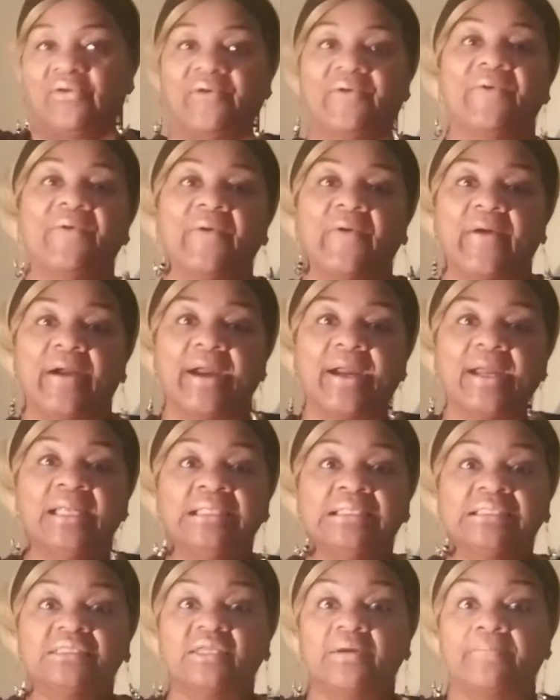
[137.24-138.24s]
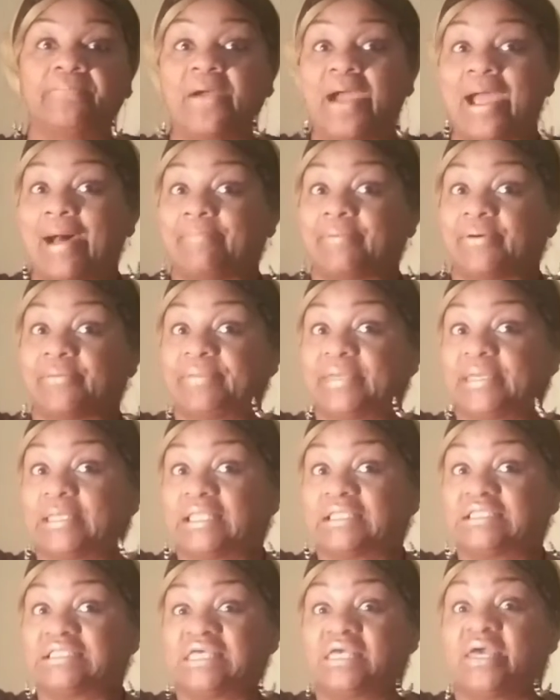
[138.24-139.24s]
or the
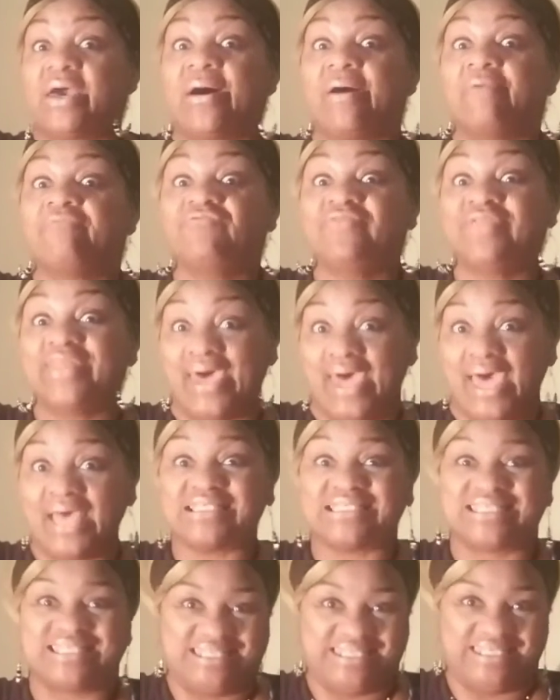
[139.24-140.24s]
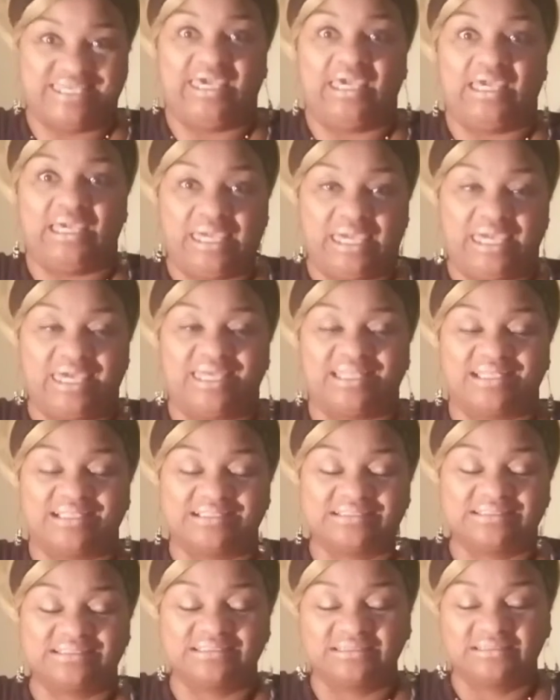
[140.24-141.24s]
probability of not seeing it.
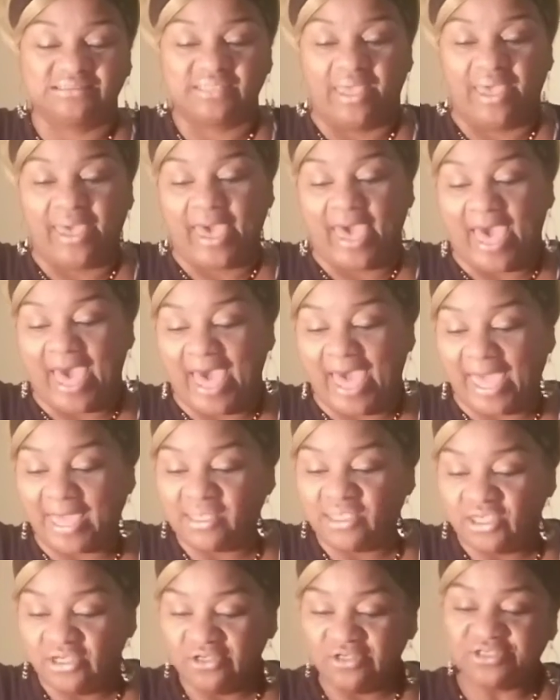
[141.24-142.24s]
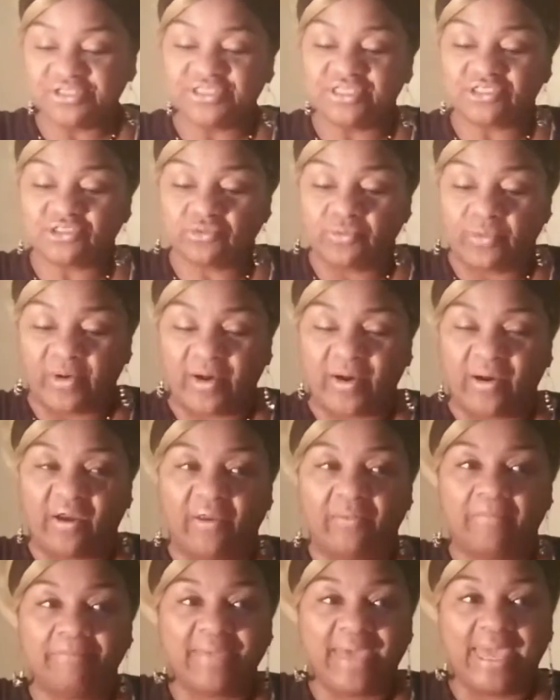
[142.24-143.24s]
I use this
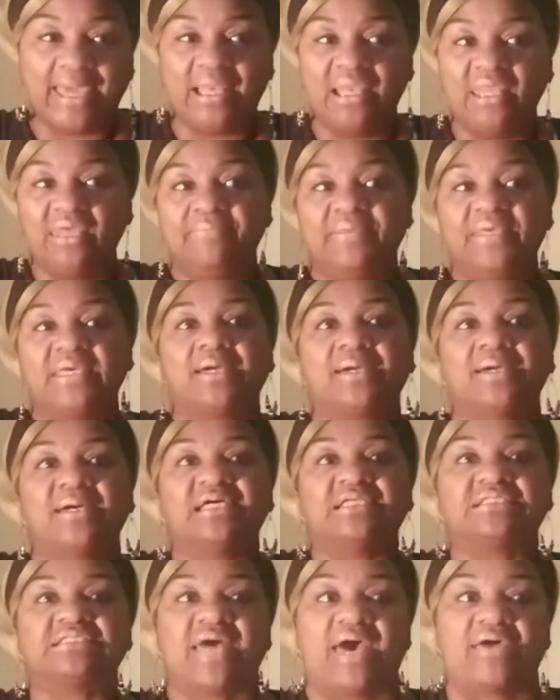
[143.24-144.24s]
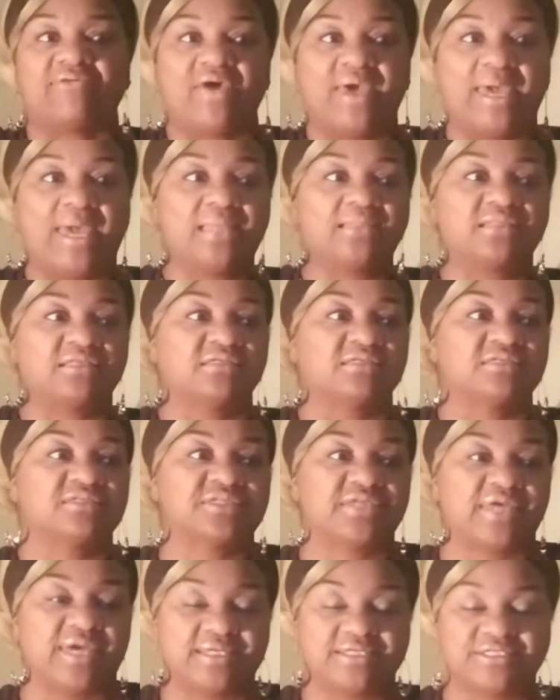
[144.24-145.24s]
word mainly because I've had the
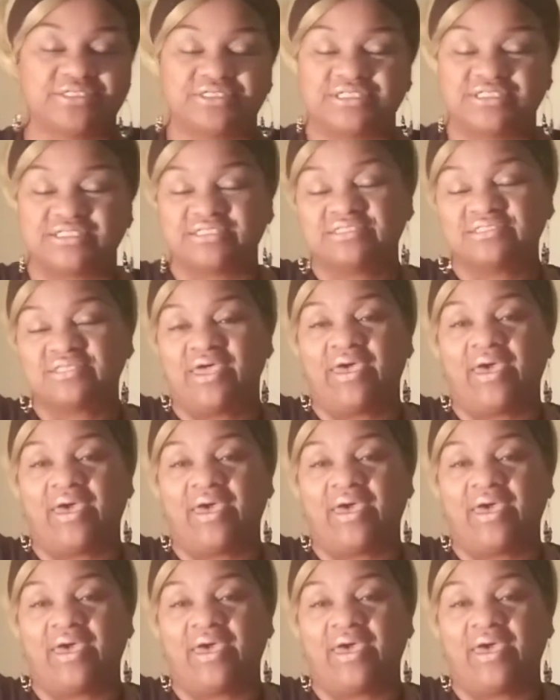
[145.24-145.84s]
discussion